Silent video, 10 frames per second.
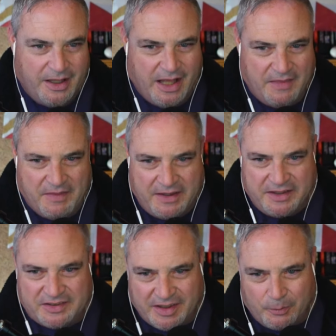And then you
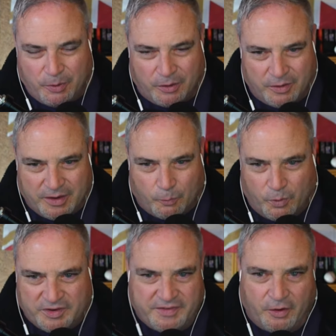say, well,
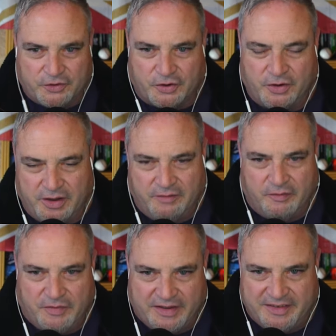what's the alternative? If they